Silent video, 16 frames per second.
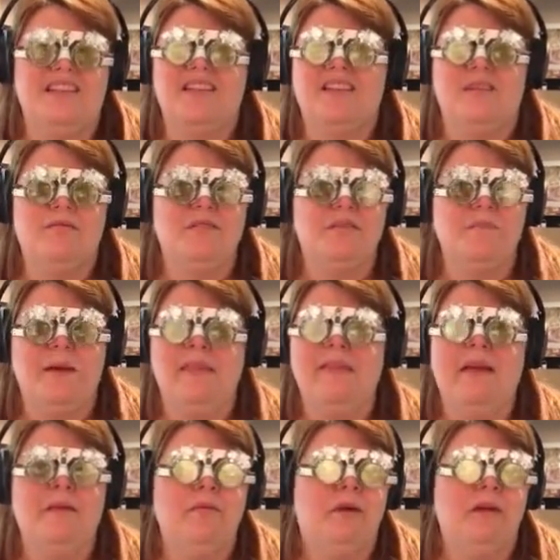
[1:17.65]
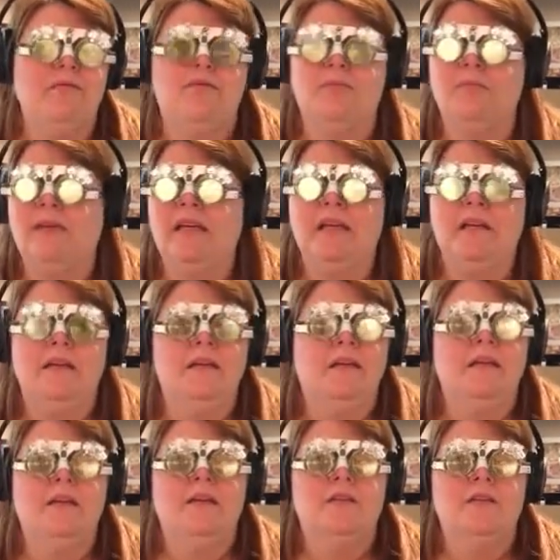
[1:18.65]
It's always been that way for me,
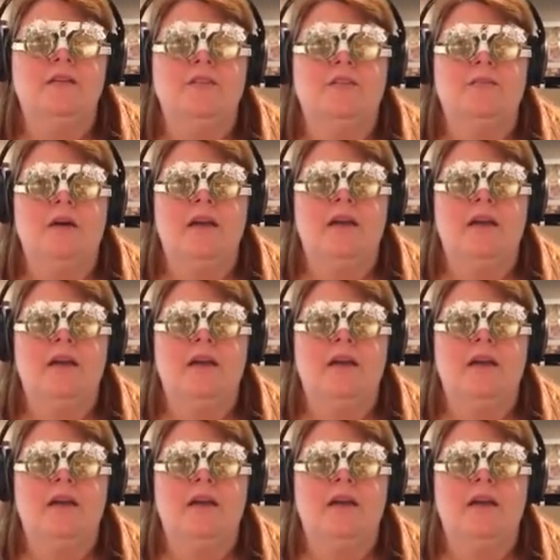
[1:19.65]
so